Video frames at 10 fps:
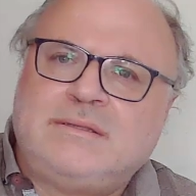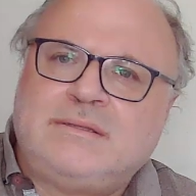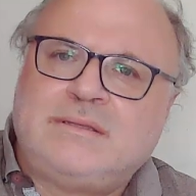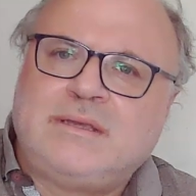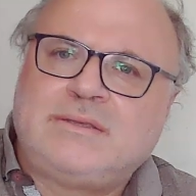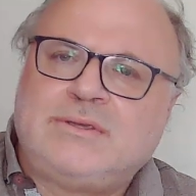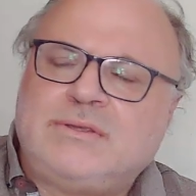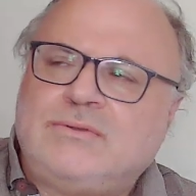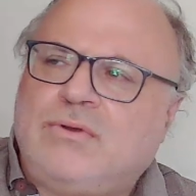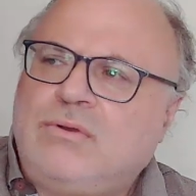
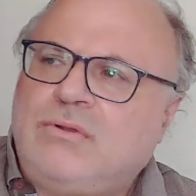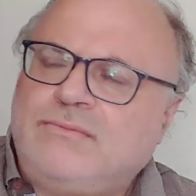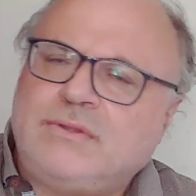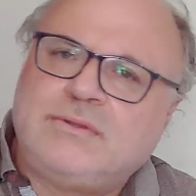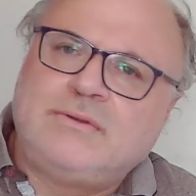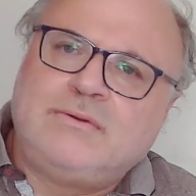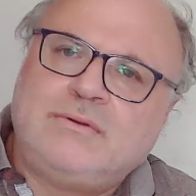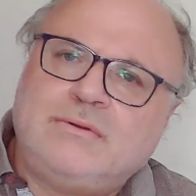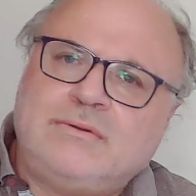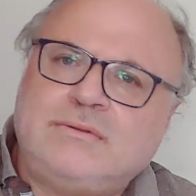searches all over the,
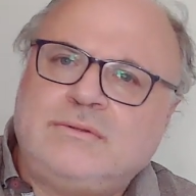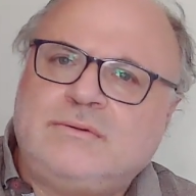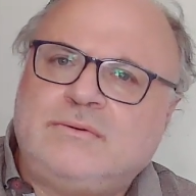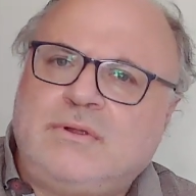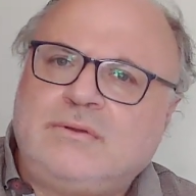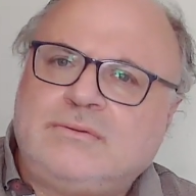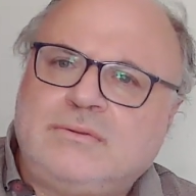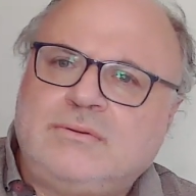the world